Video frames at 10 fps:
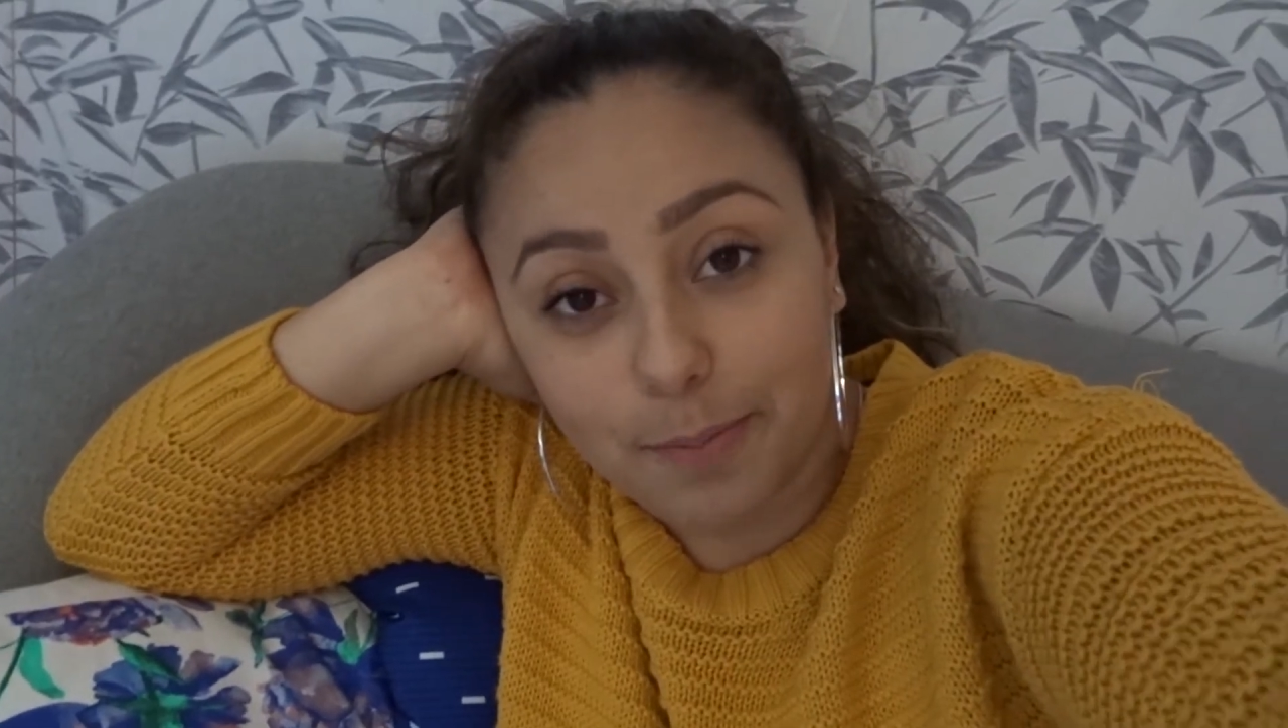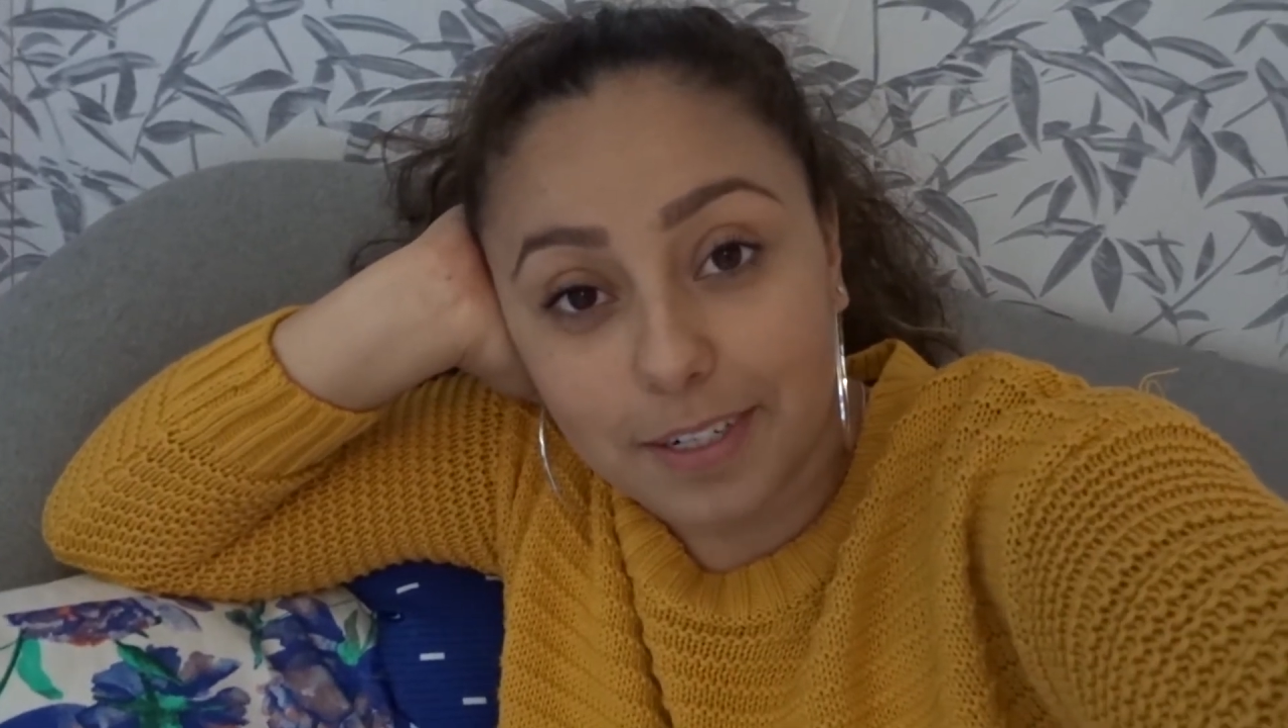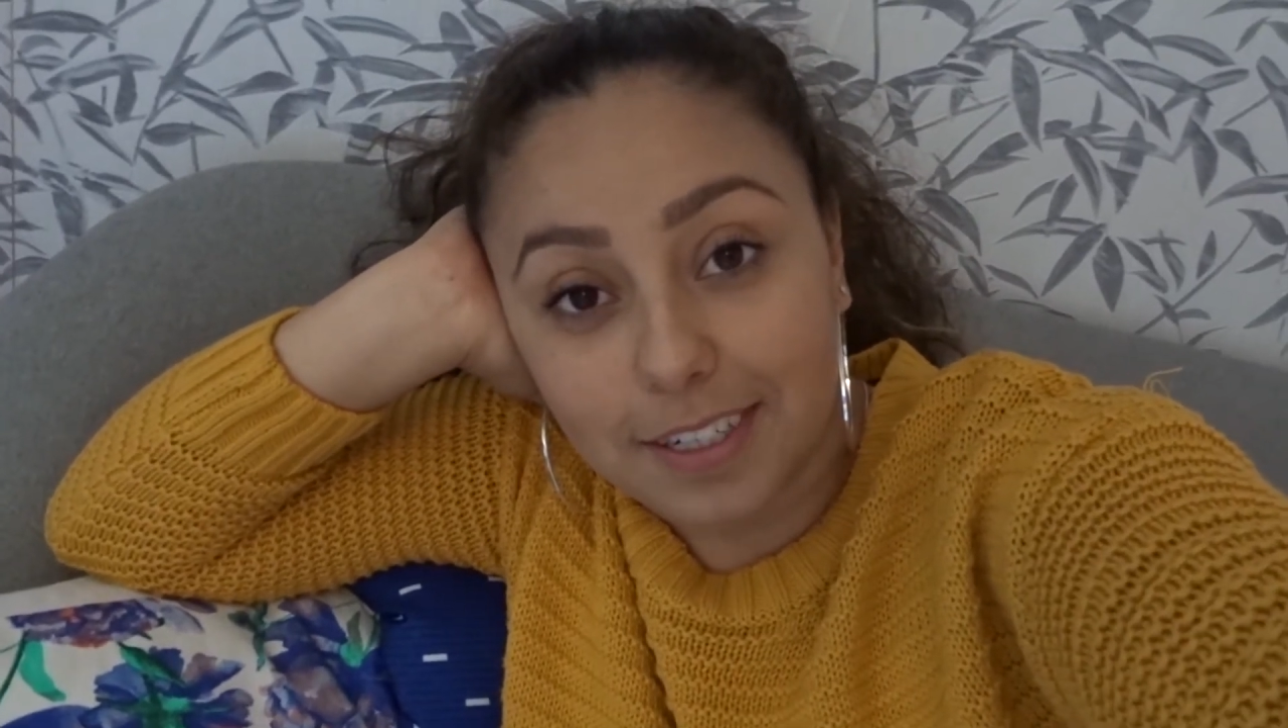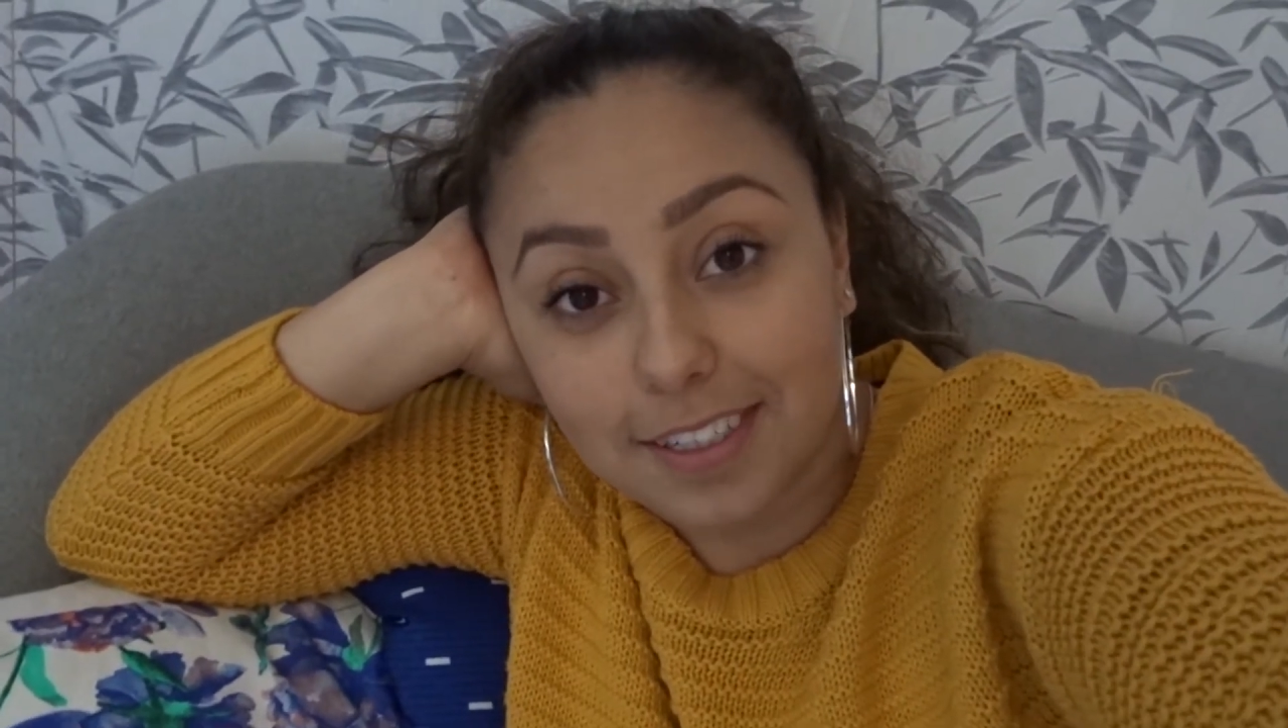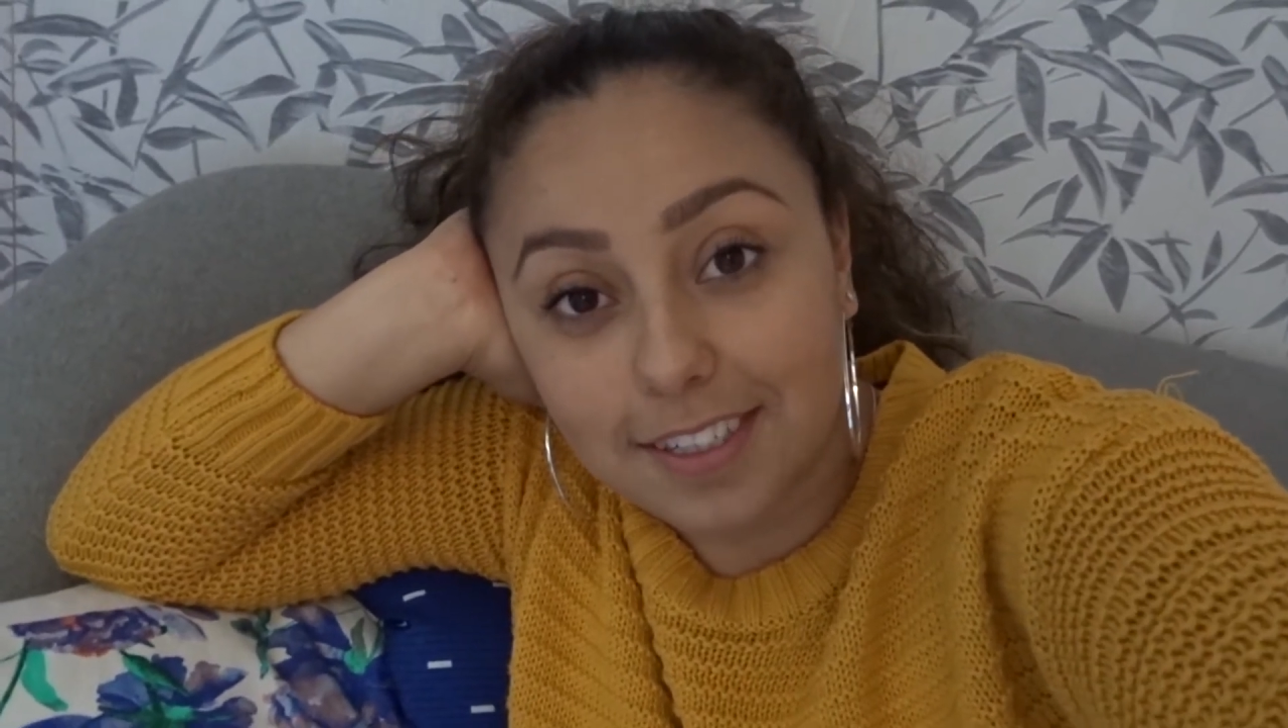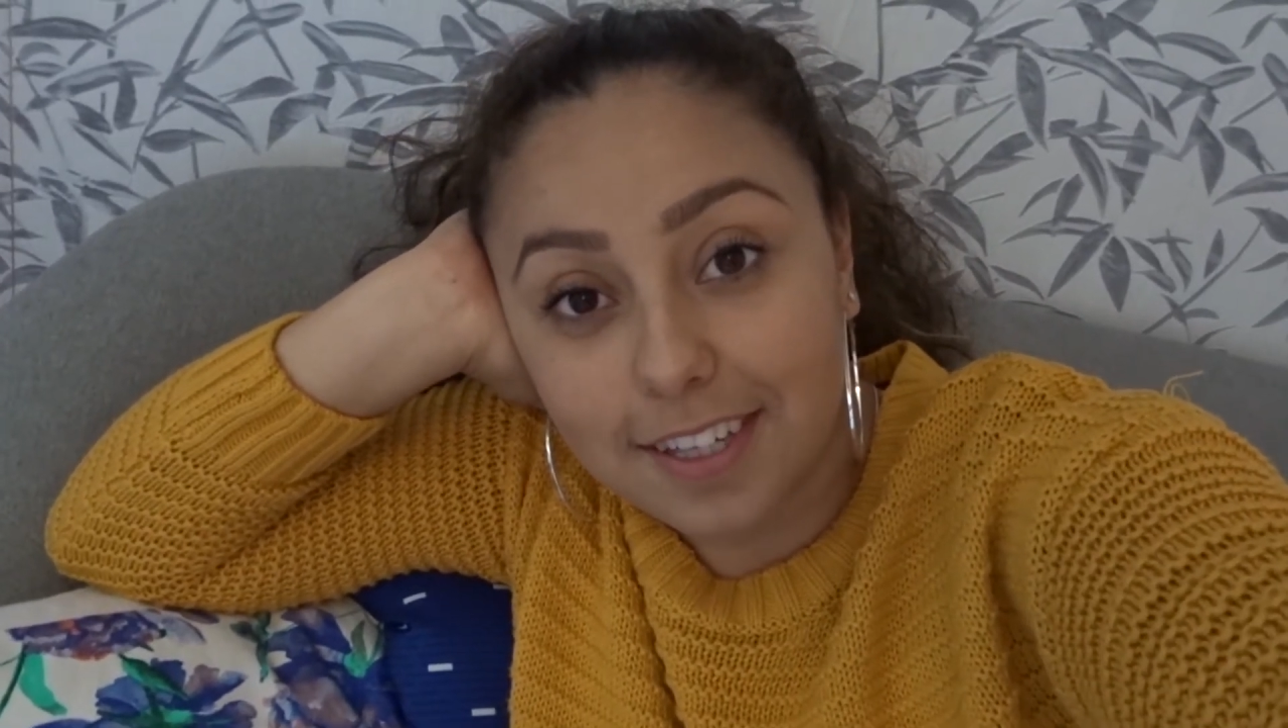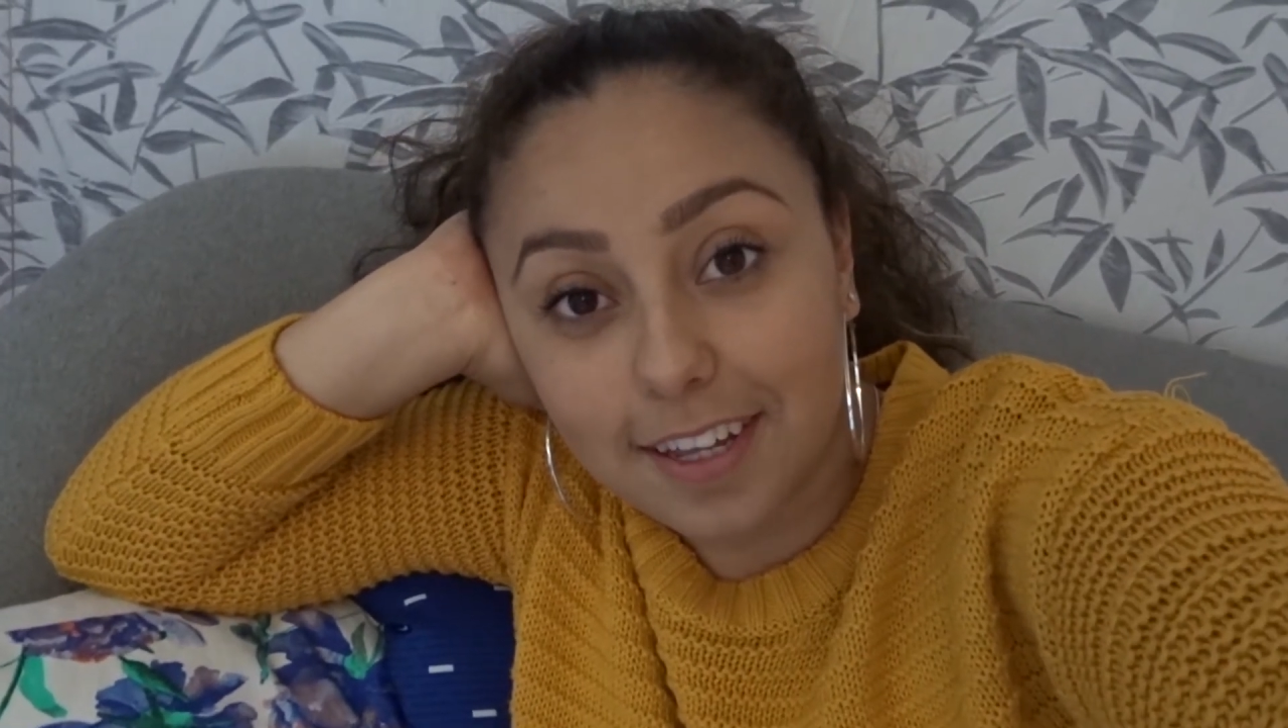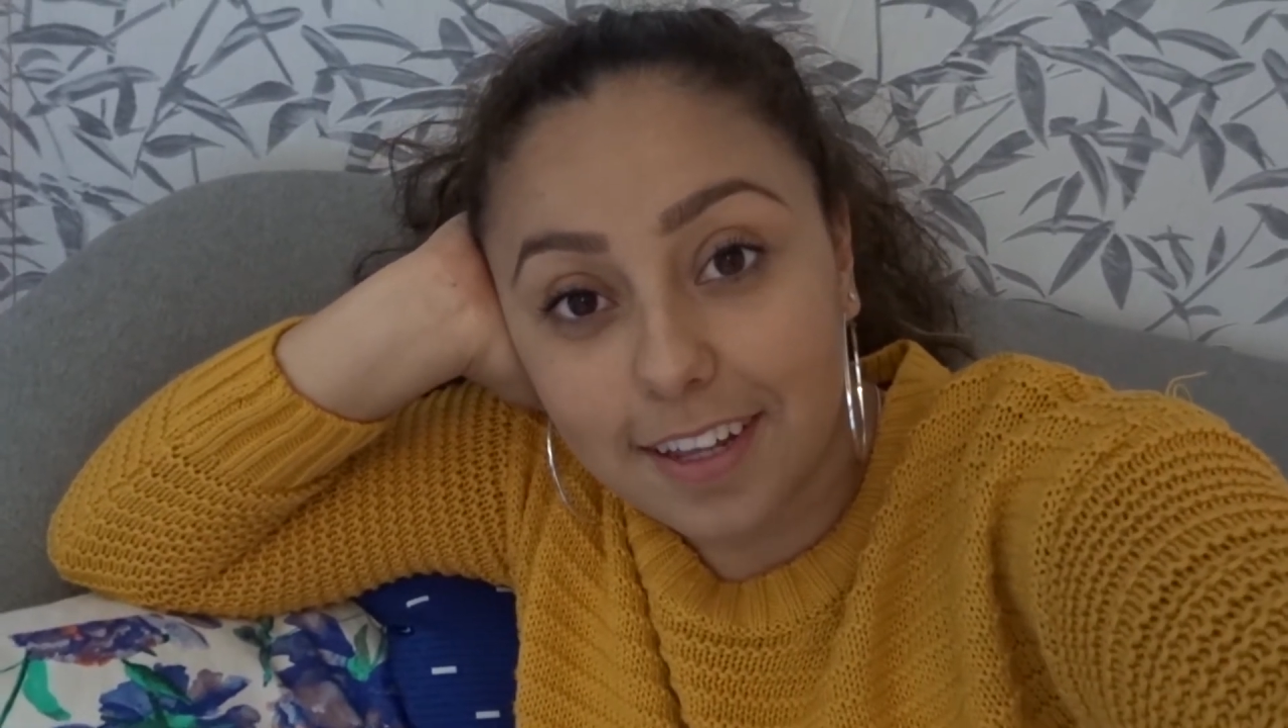minutes